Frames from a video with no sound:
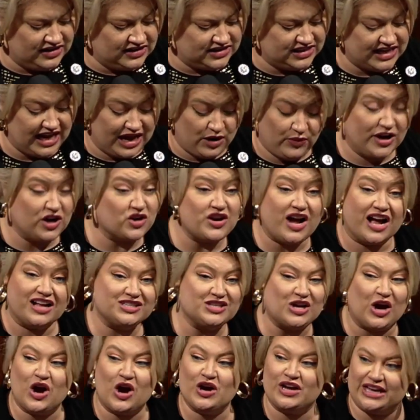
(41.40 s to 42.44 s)
Today, we are
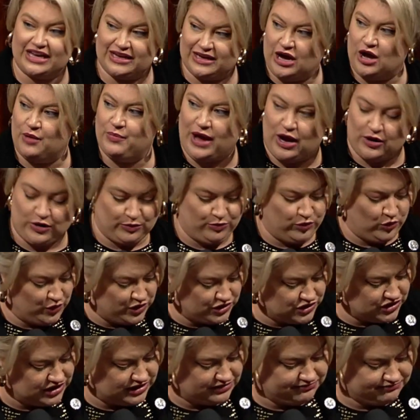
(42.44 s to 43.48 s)
not talking about
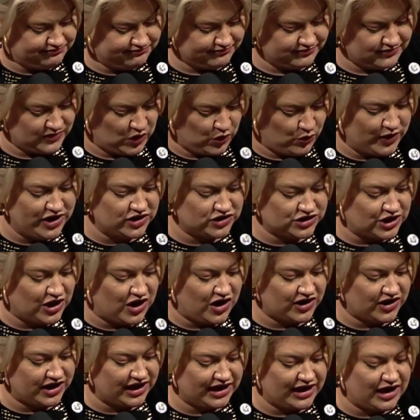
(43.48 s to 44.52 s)
abortion. We are
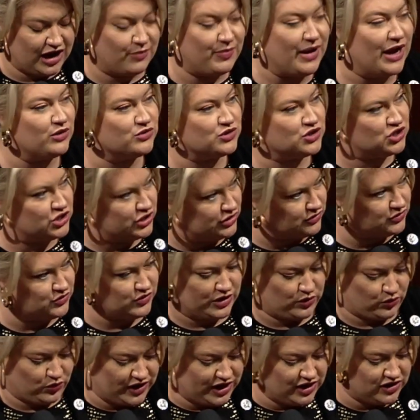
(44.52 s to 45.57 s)
talking about
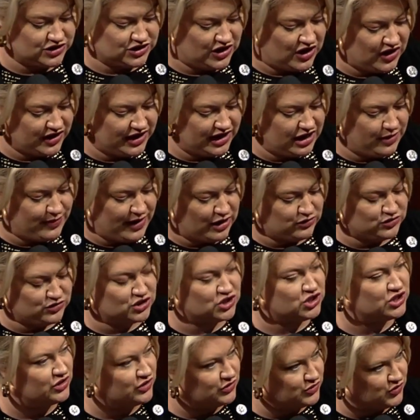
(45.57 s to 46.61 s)
children. We are talking about
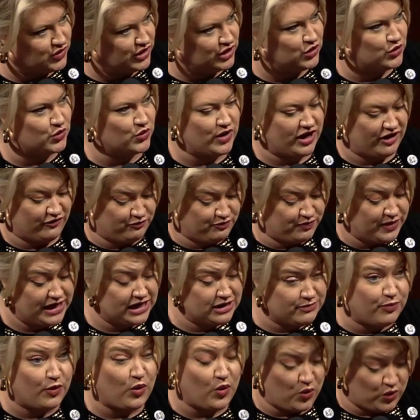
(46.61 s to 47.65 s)
children who have
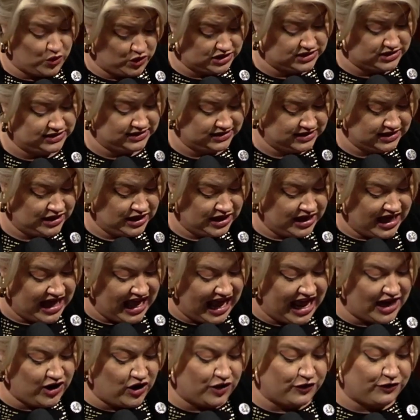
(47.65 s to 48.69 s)
been born
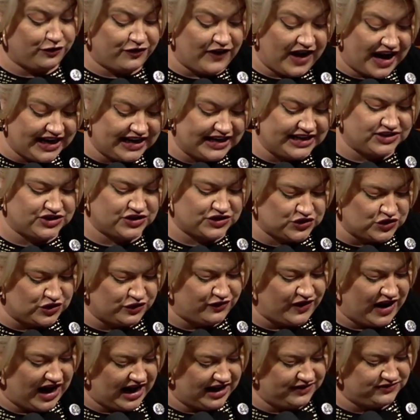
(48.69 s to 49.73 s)
and are fighting to
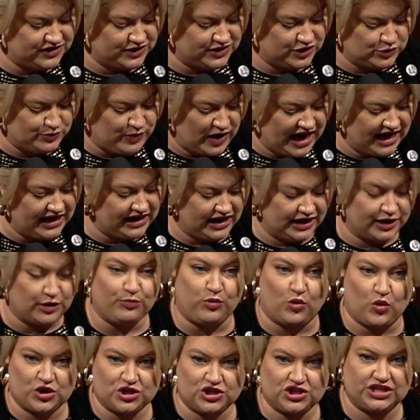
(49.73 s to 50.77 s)
survive despite an
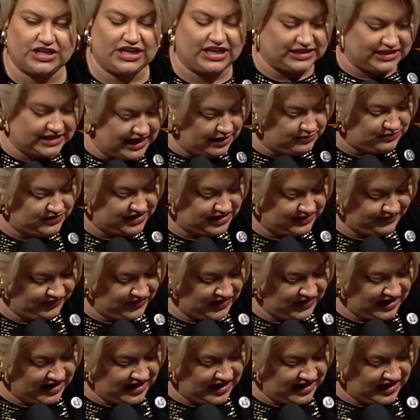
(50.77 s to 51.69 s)
abortion attempt.